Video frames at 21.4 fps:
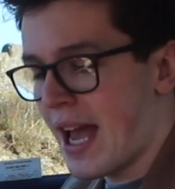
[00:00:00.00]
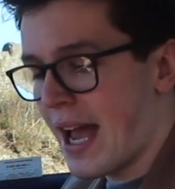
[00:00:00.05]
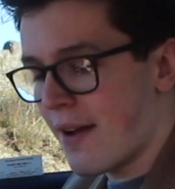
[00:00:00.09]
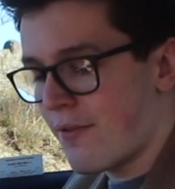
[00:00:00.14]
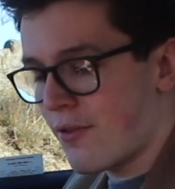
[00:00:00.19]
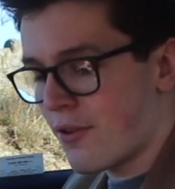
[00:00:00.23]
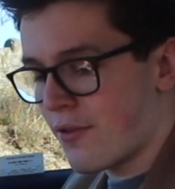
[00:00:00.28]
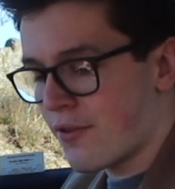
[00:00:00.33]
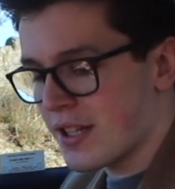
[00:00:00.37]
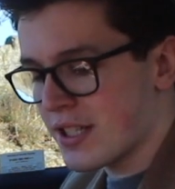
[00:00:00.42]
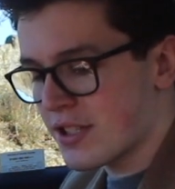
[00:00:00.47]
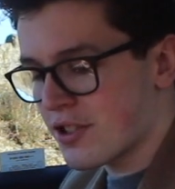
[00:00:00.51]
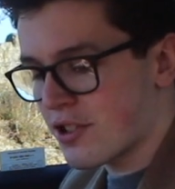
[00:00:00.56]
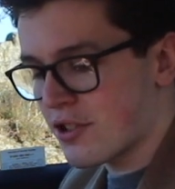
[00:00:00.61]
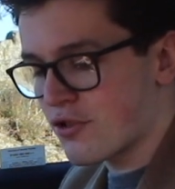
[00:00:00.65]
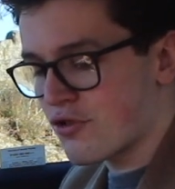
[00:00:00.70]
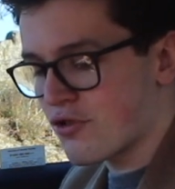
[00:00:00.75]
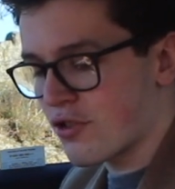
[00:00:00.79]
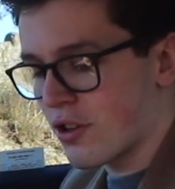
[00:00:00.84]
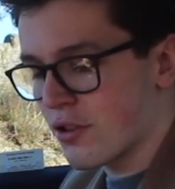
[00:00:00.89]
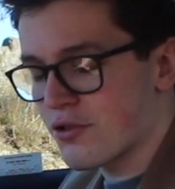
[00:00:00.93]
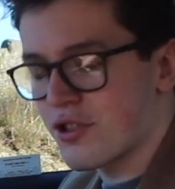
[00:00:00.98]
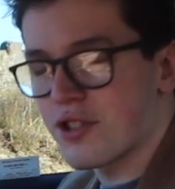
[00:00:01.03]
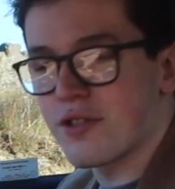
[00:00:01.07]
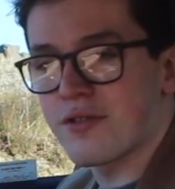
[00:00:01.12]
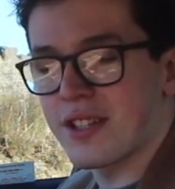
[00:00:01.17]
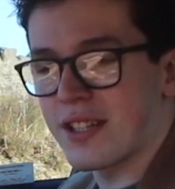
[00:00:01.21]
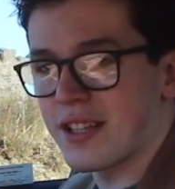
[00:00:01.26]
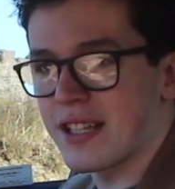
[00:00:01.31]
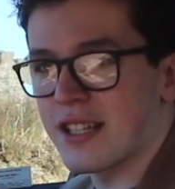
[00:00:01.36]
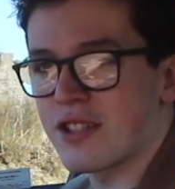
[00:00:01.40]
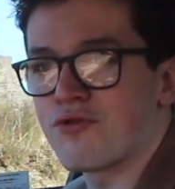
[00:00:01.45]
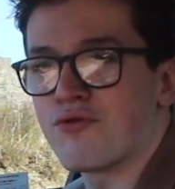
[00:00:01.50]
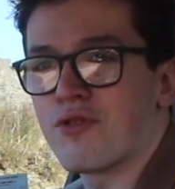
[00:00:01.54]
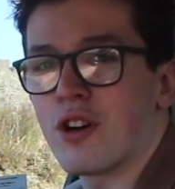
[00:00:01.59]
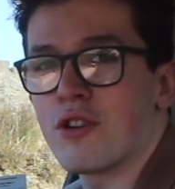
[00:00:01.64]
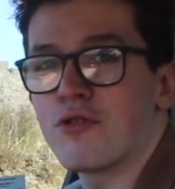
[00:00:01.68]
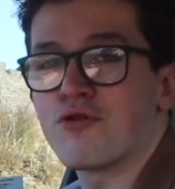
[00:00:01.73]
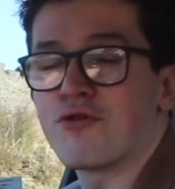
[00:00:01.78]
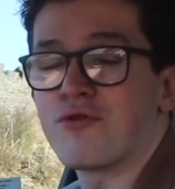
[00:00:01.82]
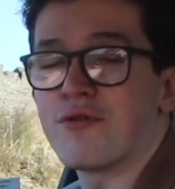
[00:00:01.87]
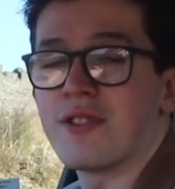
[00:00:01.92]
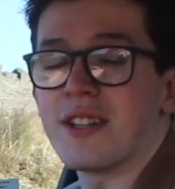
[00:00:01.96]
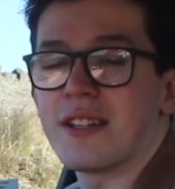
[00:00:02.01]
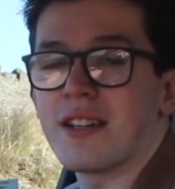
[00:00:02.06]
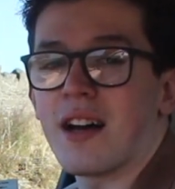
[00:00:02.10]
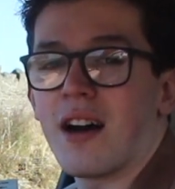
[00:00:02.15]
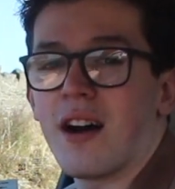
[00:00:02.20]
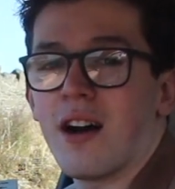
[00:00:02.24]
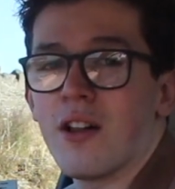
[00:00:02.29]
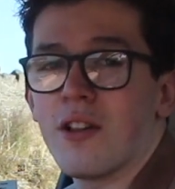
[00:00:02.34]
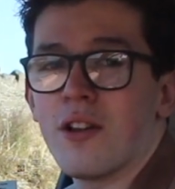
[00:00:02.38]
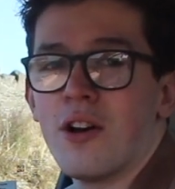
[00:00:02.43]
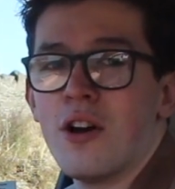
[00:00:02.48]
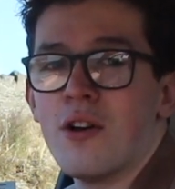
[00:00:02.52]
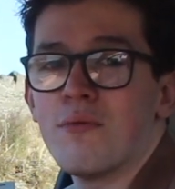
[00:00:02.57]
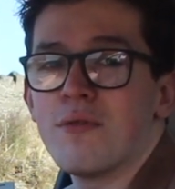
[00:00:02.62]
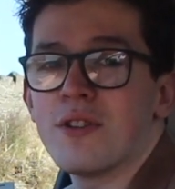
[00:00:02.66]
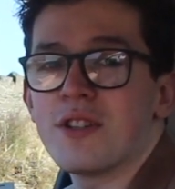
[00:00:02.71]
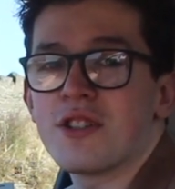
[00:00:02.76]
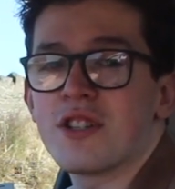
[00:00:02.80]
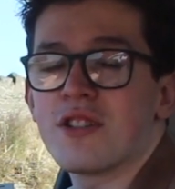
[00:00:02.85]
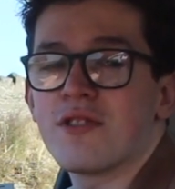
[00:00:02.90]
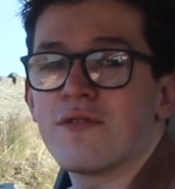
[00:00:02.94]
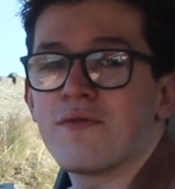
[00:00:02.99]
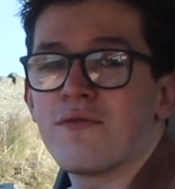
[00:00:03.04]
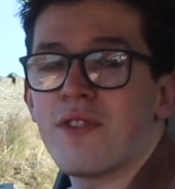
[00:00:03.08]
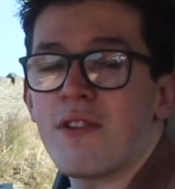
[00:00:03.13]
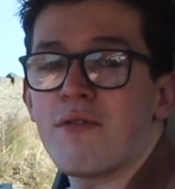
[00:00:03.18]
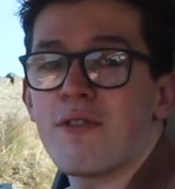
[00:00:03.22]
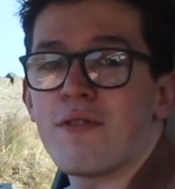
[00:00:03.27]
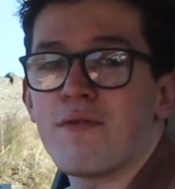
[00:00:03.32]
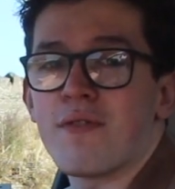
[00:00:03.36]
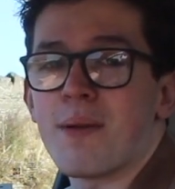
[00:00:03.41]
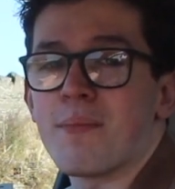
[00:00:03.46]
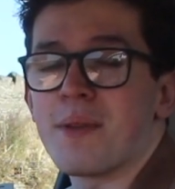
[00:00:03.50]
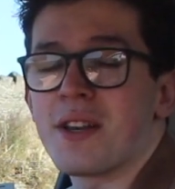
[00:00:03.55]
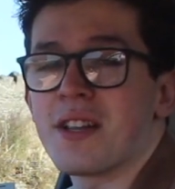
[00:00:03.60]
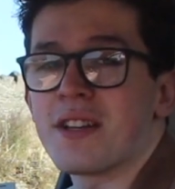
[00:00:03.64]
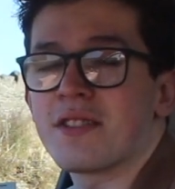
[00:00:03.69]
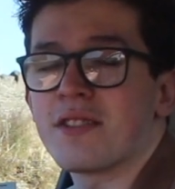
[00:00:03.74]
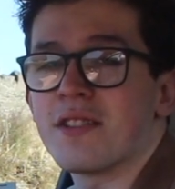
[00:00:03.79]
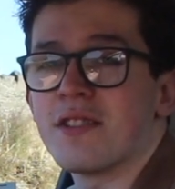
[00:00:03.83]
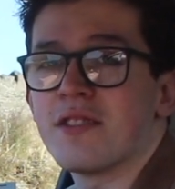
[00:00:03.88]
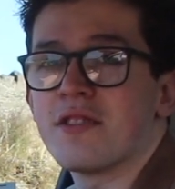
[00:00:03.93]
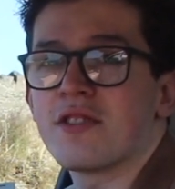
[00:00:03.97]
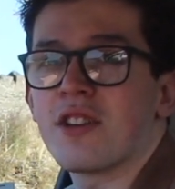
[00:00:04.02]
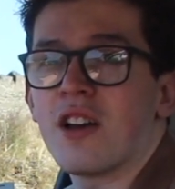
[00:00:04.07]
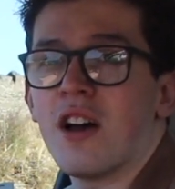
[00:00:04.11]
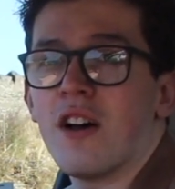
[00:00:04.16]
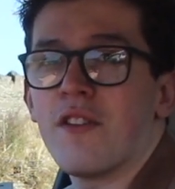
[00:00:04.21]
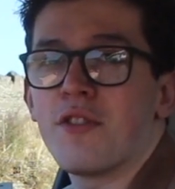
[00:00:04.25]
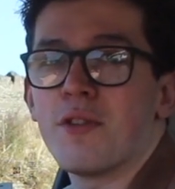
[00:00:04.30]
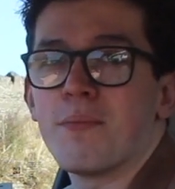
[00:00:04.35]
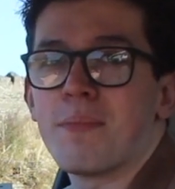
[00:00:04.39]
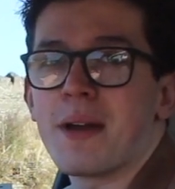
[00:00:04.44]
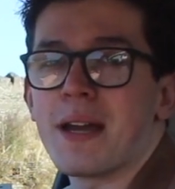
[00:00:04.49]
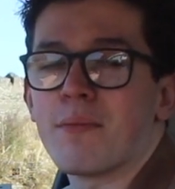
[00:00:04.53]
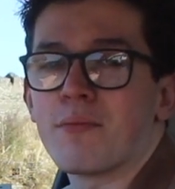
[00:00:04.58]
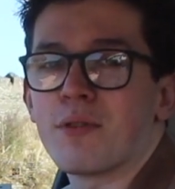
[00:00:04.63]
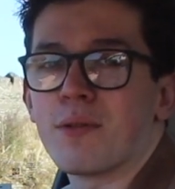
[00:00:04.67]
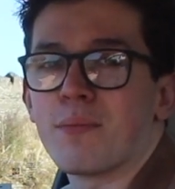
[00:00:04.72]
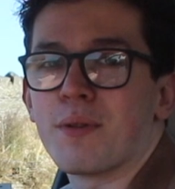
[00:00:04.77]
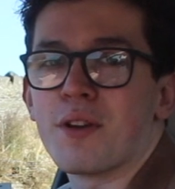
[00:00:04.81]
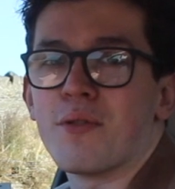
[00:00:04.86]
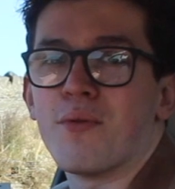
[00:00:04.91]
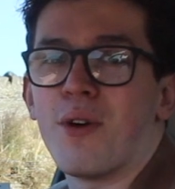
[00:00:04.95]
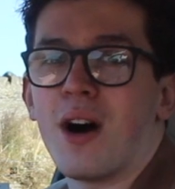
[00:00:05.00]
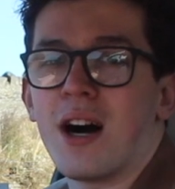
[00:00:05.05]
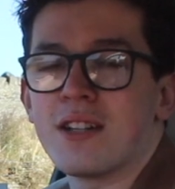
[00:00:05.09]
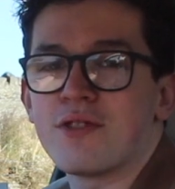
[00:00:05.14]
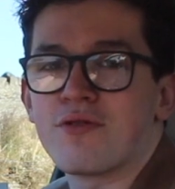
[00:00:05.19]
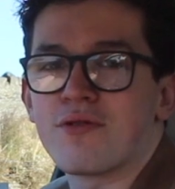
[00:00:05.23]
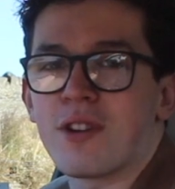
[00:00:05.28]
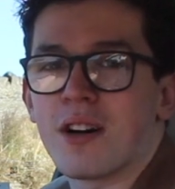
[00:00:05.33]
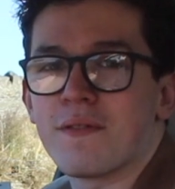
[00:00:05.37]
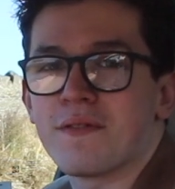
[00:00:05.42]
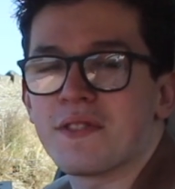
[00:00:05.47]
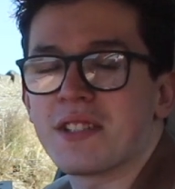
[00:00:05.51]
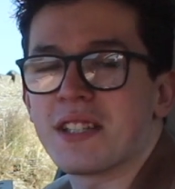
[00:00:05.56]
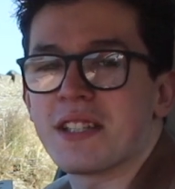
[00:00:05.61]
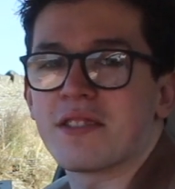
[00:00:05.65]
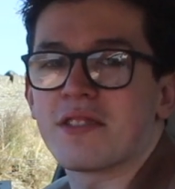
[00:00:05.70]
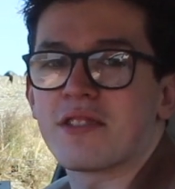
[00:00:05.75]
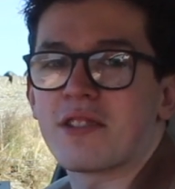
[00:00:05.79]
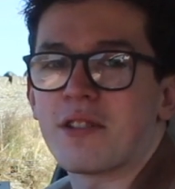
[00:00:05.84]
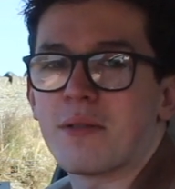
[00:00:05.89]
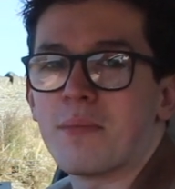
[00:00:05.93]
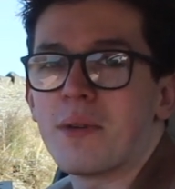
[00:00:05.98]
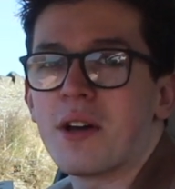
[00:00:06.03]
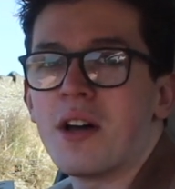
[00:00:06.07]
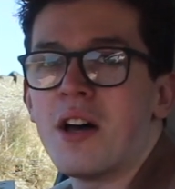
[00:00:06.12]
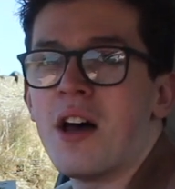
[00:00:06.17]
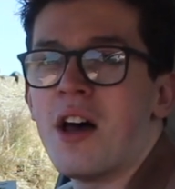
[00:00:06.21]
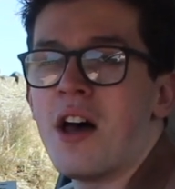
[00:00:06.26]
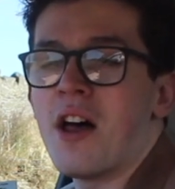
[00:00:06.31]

Everything's controlled using this rotary dial, which is very reminiscent of the BMW iDrive system.